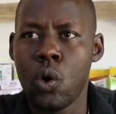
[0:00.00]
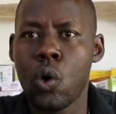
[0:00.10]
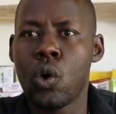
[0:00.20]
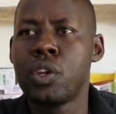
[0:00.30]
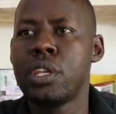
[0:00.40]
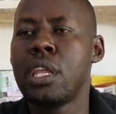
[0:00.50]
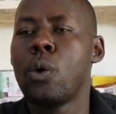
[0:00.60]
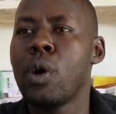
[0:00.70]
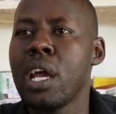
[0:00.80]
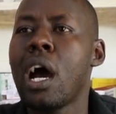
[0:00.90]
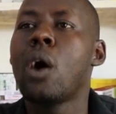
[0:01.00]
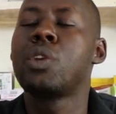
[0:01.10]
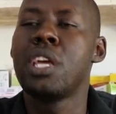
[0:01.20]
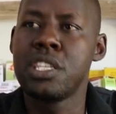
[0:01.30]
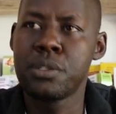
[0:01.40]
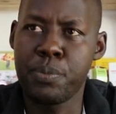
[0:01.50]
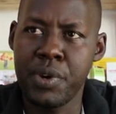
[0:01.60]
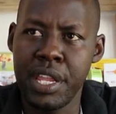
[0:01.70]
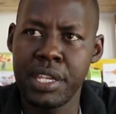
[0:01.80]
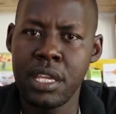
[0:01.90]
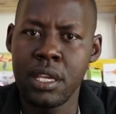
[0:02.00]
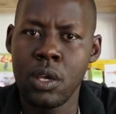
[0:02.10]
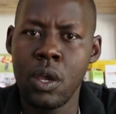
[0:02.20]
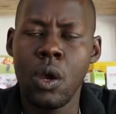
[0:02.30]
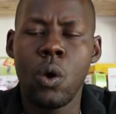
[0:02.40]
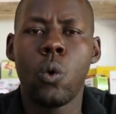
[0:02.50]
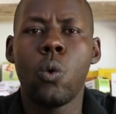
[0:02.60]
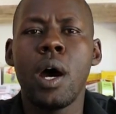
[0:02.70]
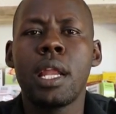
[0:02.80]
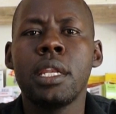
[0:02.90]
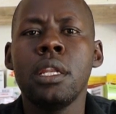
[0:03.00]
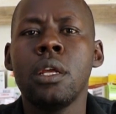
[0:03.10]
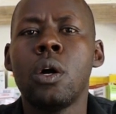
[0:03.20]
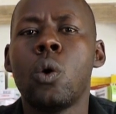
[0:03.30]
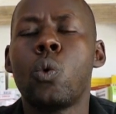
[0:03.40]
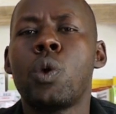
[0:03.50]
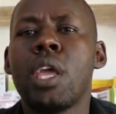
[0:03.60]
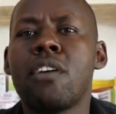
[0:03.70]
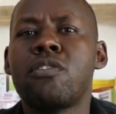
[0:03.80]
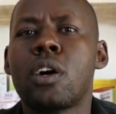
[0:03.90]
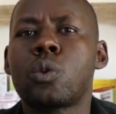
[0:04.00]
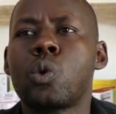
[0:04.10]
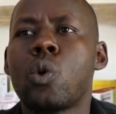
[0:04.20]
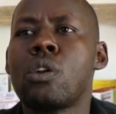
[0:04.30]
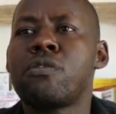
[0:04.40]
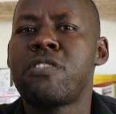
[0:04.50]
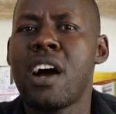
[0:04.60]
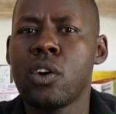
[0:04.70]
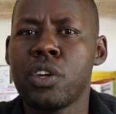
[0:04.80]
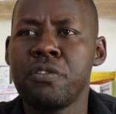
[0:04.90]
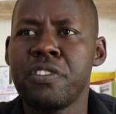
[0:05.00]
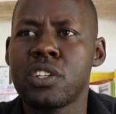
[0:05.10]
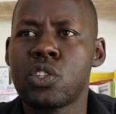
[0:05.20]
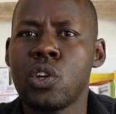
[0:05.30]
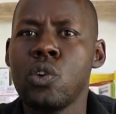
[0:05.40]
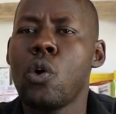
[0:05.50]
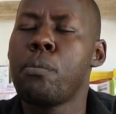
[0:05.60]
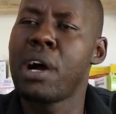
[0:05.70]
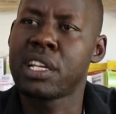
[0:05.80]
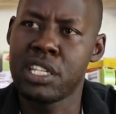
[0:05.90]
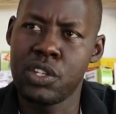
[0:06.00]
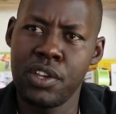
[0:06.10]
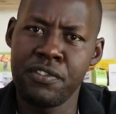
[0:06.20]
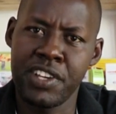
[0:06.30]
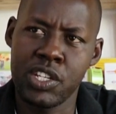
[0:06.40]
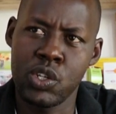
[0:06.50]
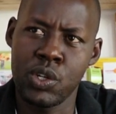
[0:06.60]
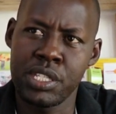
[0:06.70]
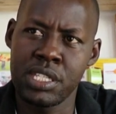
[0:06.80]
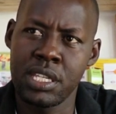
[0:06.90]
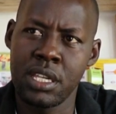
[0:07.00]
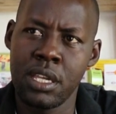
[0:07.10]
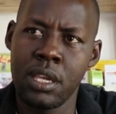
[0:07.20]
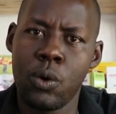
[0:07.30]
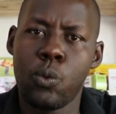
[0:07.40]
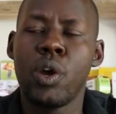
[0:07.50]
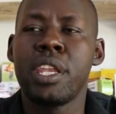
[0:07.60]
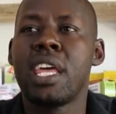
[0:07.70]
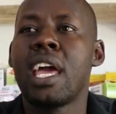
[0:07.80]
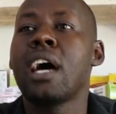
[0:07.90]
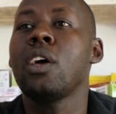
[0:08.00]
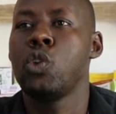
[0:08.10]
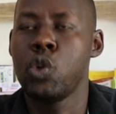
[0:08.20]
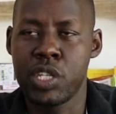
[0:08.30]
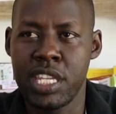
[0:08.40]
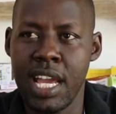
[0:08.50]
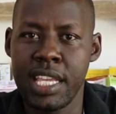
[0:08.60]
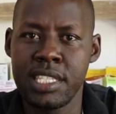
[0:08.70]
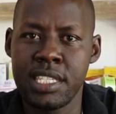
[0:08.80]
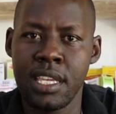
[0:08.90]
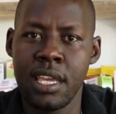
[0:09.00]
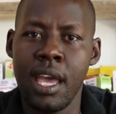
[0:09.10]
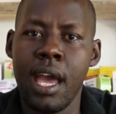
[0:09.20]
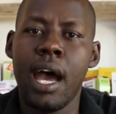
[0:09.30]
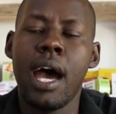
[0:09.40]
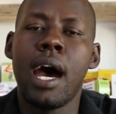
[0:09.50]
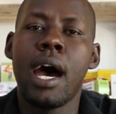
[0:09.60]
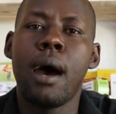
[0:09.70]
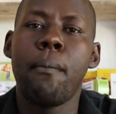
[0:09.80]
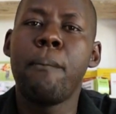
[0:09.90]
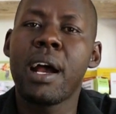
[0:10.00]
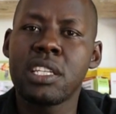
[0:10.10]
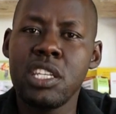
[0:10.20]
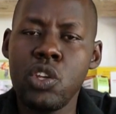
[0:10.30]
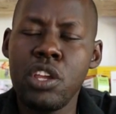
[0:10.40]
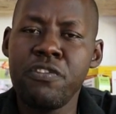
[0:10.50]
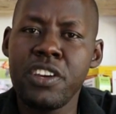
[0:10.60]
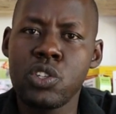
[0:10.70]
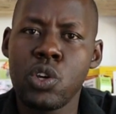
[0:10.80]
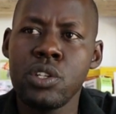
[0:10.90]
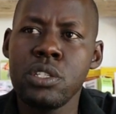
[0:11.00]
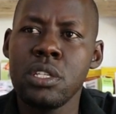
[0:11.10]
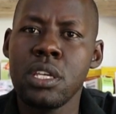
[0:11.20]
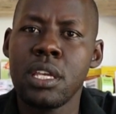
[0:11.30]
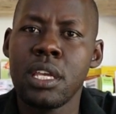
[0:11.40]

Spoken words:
on the way how they spread. One, we have what we call fungal infection or bacterial infections when they are UTIs. Bacterial infections,